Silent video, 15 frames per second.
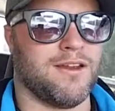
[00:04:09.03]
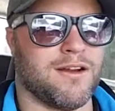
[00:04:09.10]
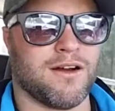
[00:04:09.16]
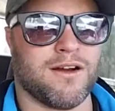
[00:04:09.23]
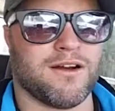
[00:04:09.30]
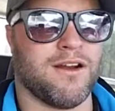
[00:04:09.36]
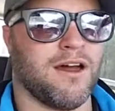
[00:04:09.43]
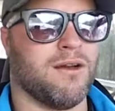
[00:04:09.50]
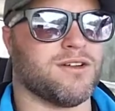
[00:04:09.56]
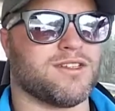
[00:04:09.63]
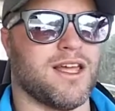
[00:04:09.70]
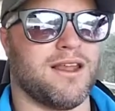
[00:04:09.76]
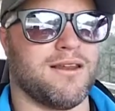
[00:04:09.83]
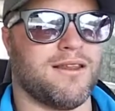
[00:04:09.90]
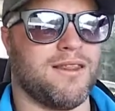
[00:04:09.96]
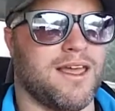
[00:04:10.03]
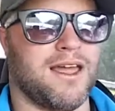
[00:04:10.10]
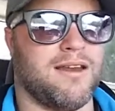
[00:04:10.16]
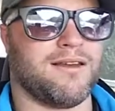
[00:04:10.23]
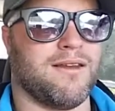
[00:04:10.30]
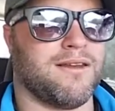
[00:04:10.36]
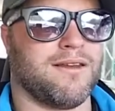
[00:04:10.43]
you're going to notice that
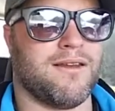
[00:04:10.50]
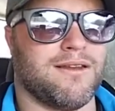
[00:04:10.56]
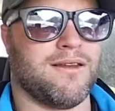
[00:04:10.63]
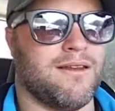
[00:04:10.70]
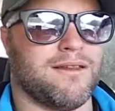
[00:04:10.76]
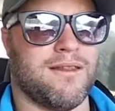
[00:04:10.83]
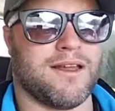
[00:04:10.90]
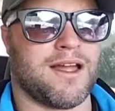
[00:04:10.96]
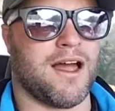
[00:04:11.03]
the